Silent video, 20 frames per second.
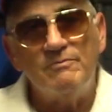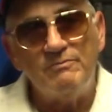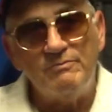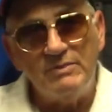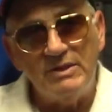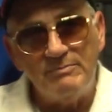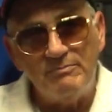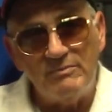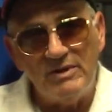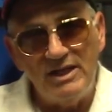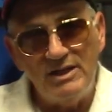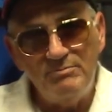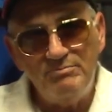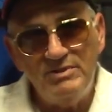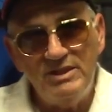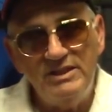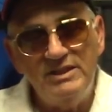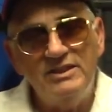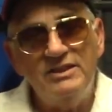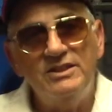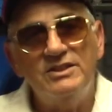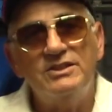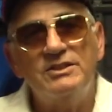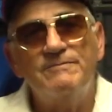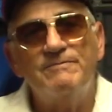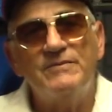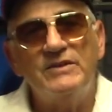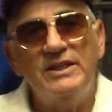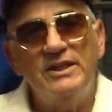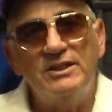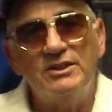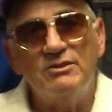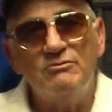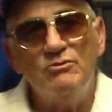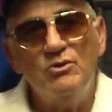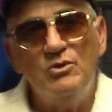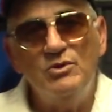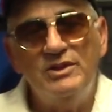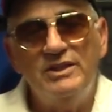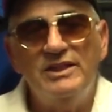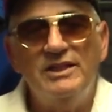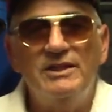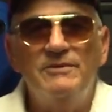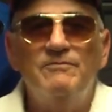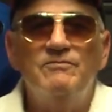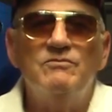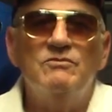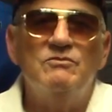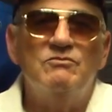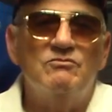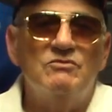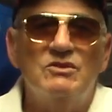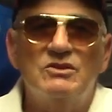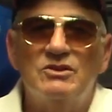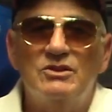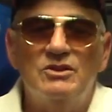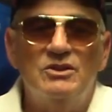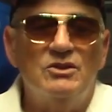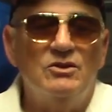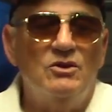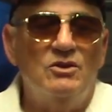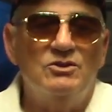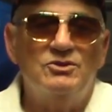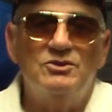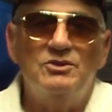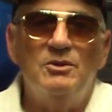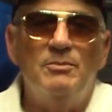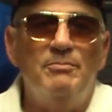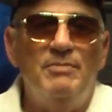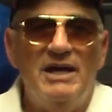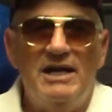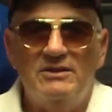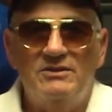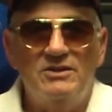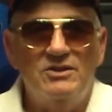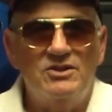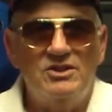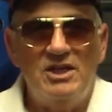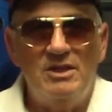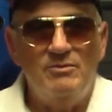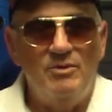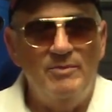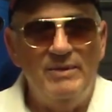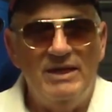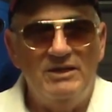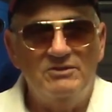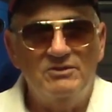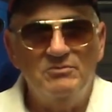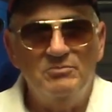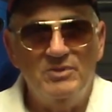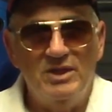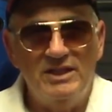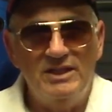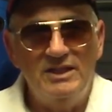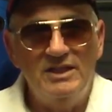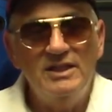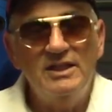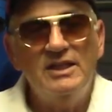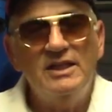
But my opinion is get the Road King. It's going to cost you about the same amount of money,